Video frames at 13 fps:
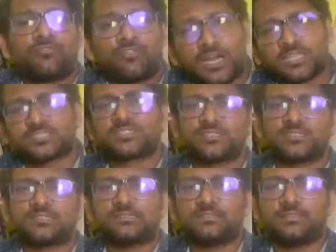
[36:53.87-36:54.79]

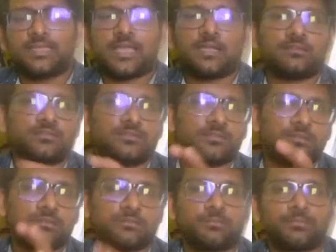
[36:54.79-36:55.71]
faster than
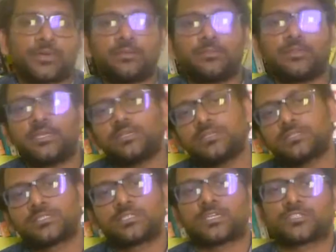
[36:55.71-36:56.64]
the primary
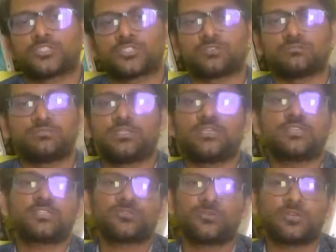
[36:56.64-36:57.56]
succession. There
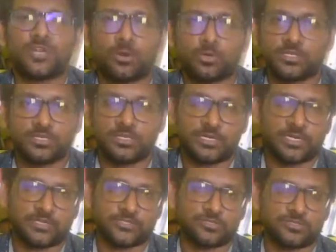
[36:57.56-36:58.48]
is no doubt in it
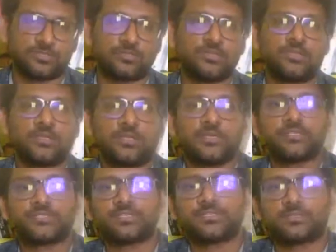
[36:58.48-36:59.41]
actually,
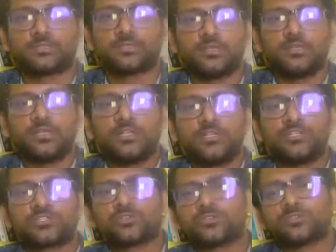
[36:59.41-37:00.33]
isn't it?
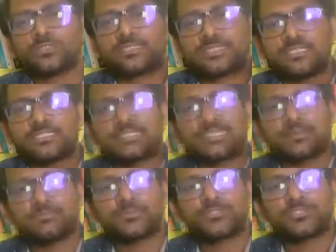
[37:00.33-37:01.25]
So since
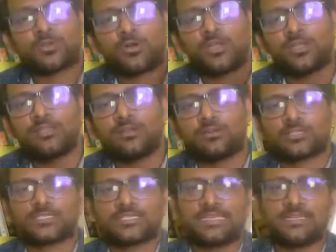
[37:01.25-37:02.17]
some soil or
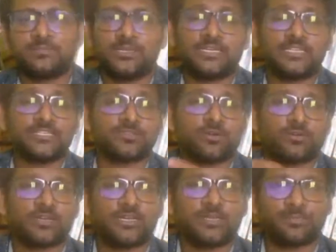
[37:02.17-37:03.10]
sediment is
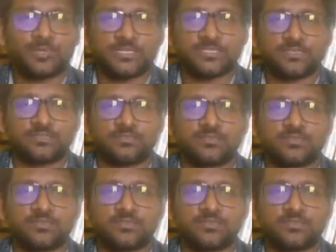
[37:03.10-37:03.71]
already present,